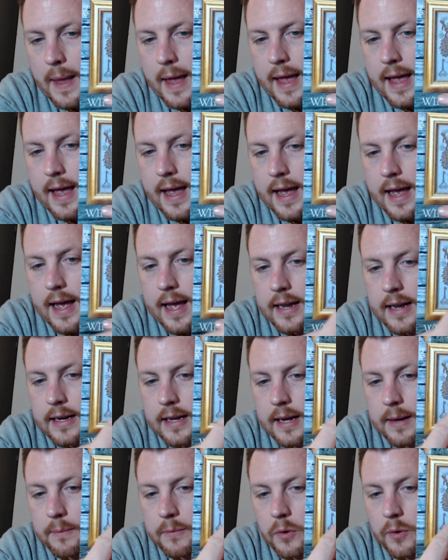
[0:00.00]
And
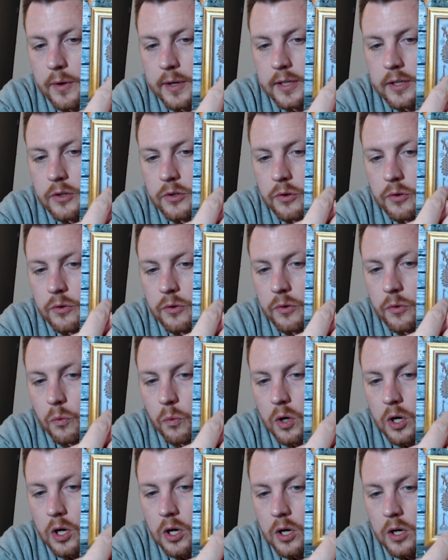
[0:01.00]
I'm going to do the
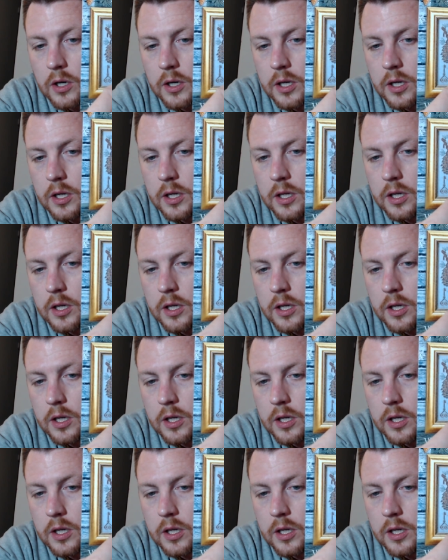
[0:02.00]
word.